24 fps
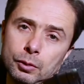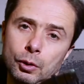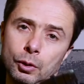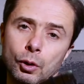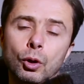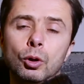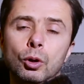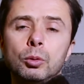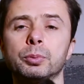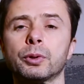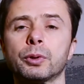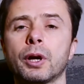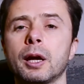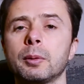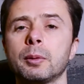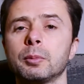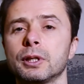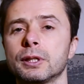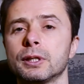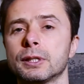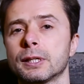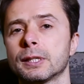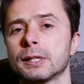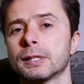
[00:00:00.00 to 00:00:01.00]
All prime
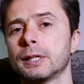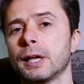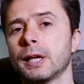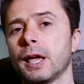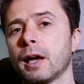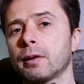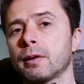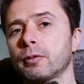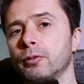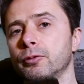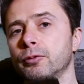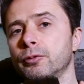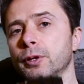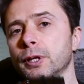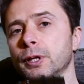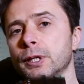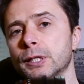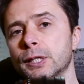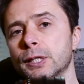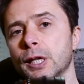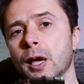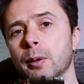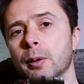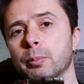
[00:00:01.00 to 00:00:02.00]
lenses, they have a
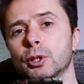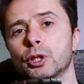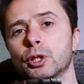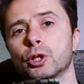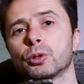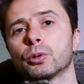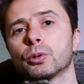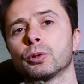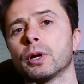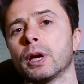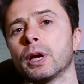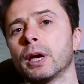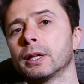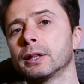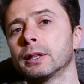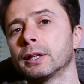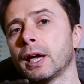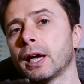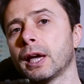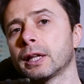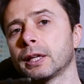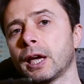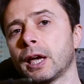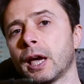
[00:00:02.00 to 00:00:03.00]
fixed aperture, and
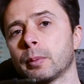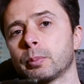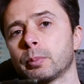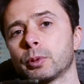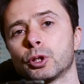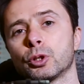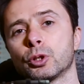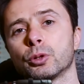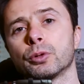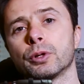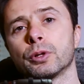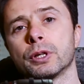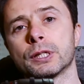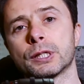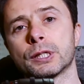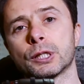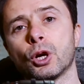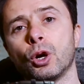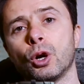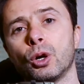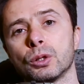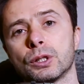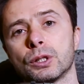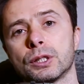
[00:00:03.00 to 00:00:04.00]
that aperture is
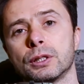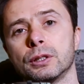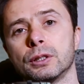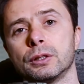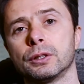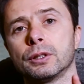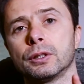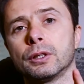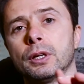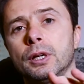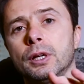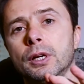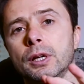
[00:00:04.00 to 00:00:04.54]
constant.